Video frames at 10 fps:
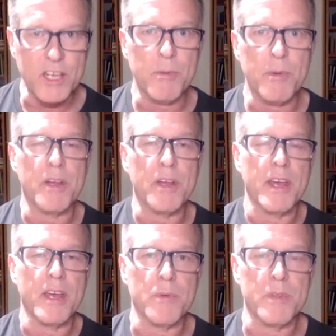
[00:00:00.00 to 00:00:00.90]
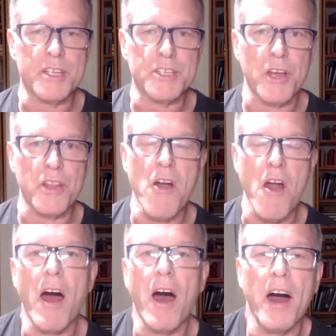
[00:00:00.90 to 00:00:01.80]
communicate with each other
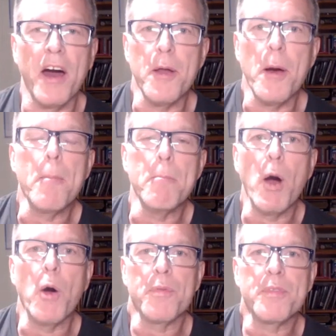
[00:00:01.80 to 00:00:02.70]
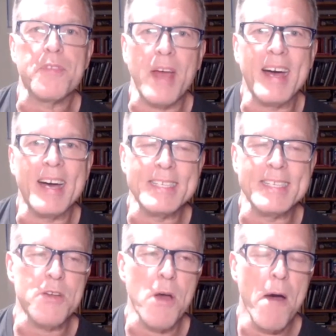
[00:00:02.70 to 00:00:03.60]
on both sides.